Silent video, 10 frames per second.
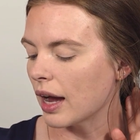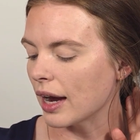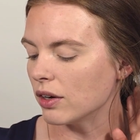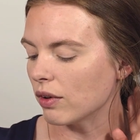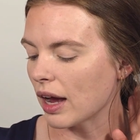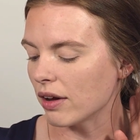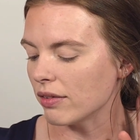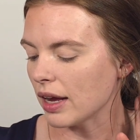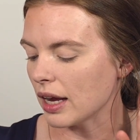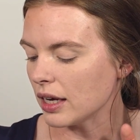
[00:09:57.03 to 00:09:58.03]
I don't have
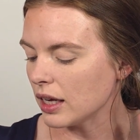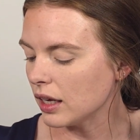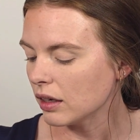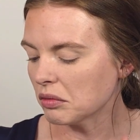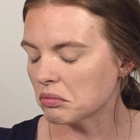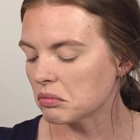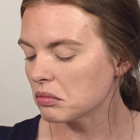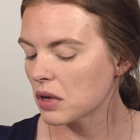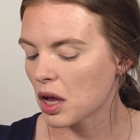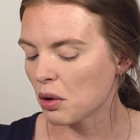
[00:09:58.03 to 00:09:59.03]
any
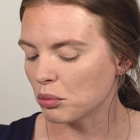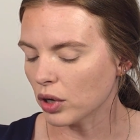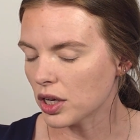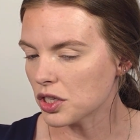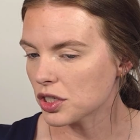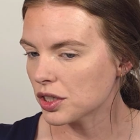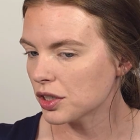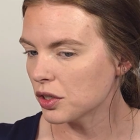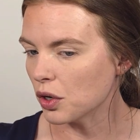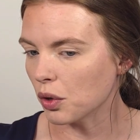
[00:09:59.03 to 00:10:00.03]

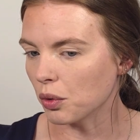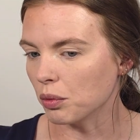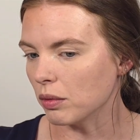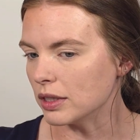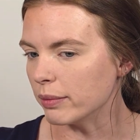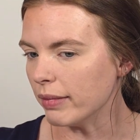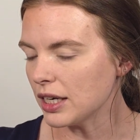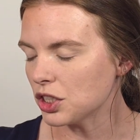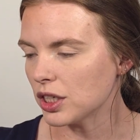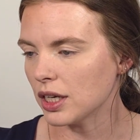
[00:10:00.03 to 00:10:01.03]
bronzer, no
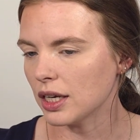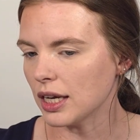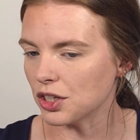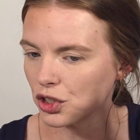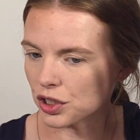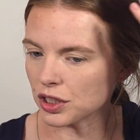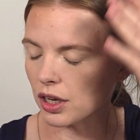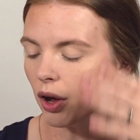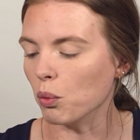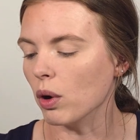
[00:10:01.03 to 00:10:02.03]
dimension. It's just
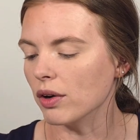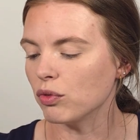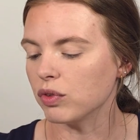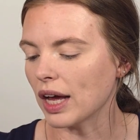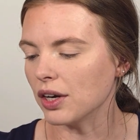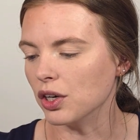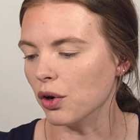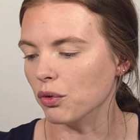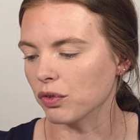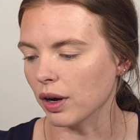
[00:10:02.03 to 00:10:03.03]
one flat
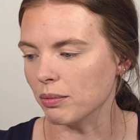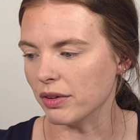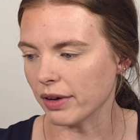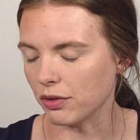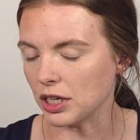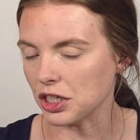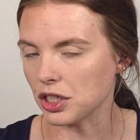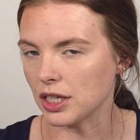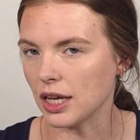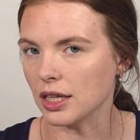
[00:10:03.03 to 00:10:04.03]
note from the
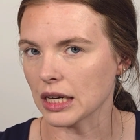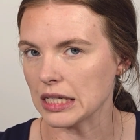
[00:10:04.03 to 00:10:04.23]
foundation and the